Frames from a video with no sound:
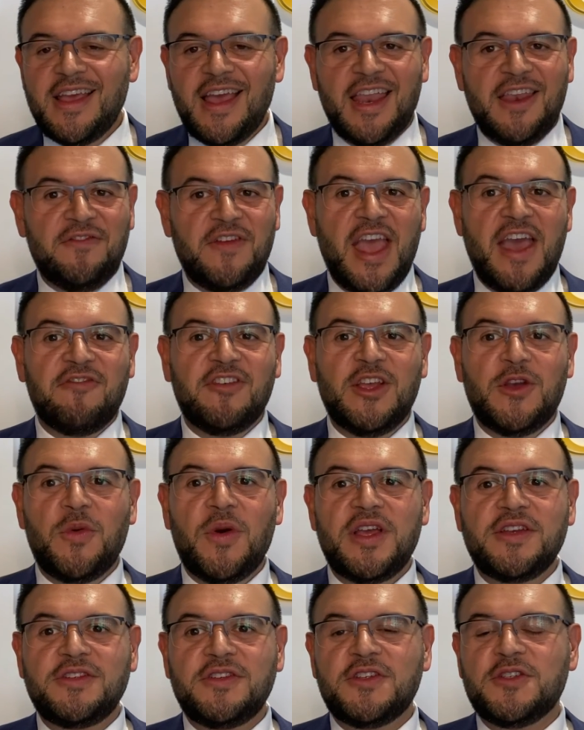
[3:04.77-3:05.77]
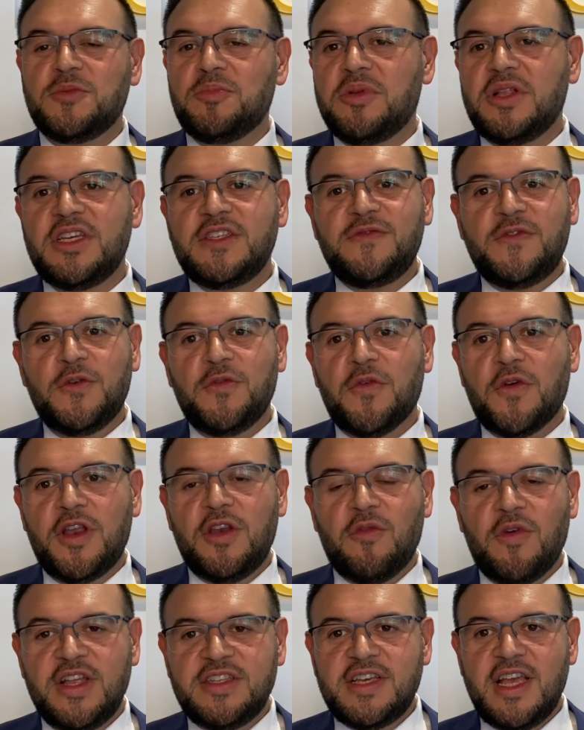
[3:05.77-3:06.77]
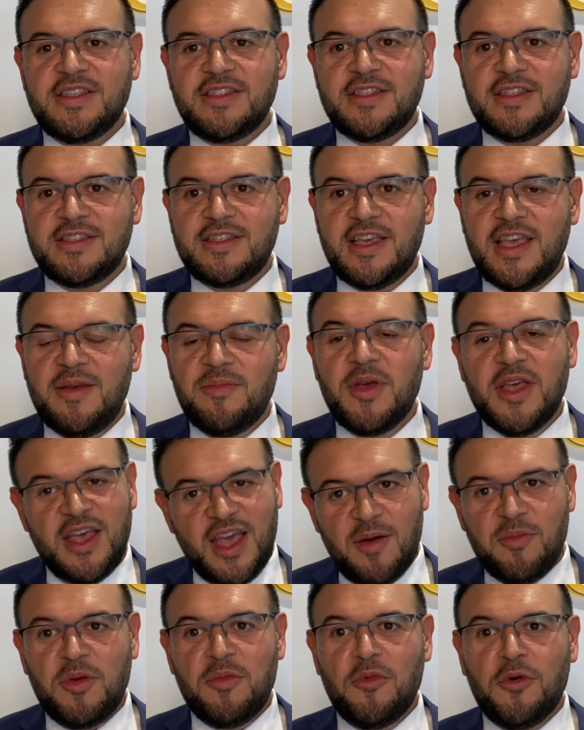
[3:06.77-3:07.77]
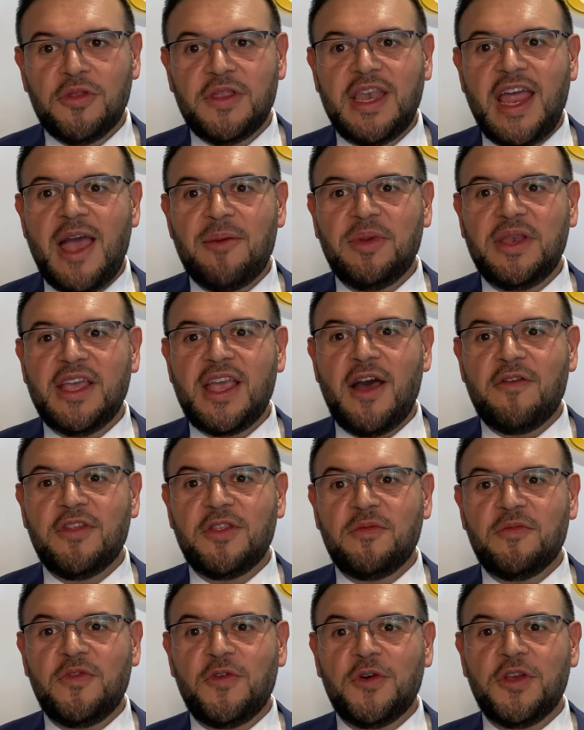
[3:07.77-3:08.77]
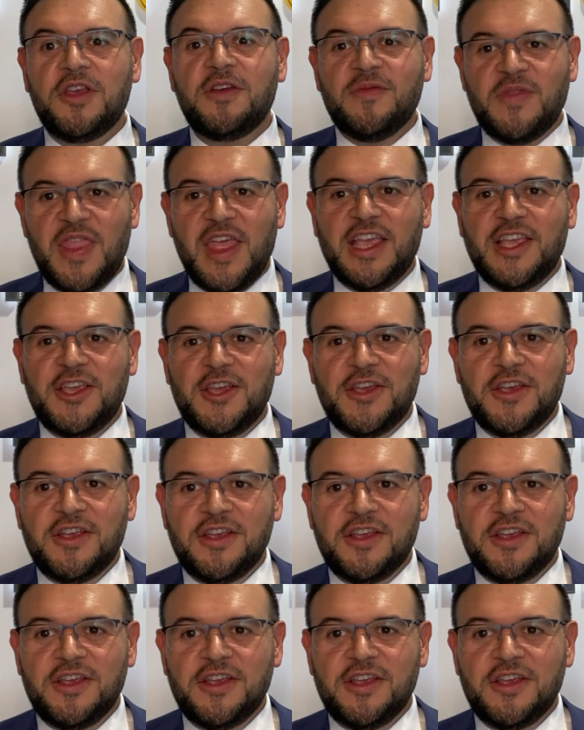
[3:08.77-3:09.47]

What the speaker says: and if you have any questions, please feel free to reach out to the team and we're more than happy to cover them for you. Thank you.